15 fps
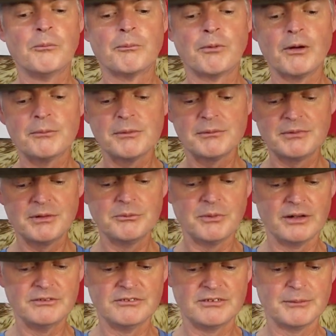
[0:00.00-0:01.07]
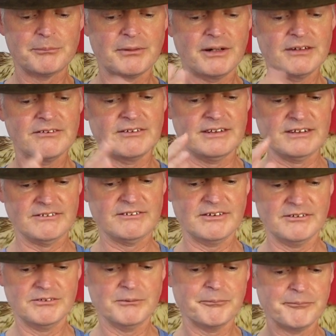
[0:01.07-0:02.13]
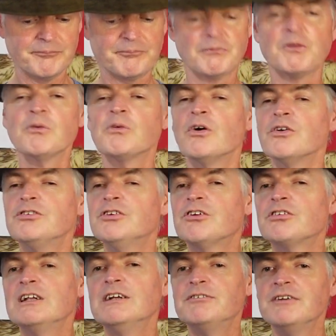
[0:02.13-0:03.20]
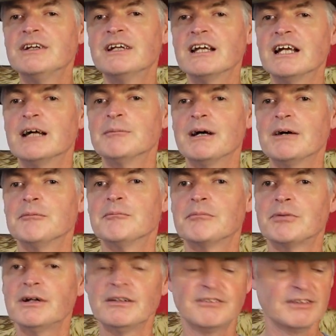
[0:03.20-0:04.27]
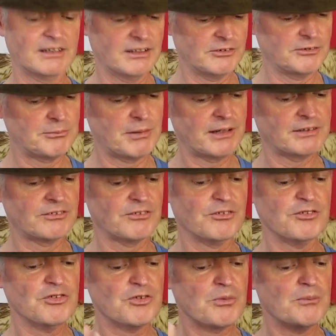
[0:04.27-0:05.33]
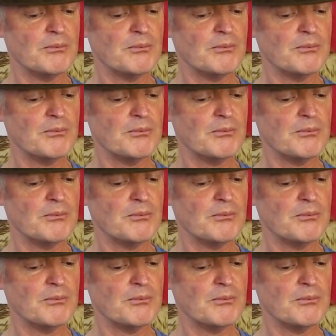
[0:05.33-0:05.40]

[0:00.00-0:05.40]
Probably won't depress these, so you're consciously thinking about pressing those buttons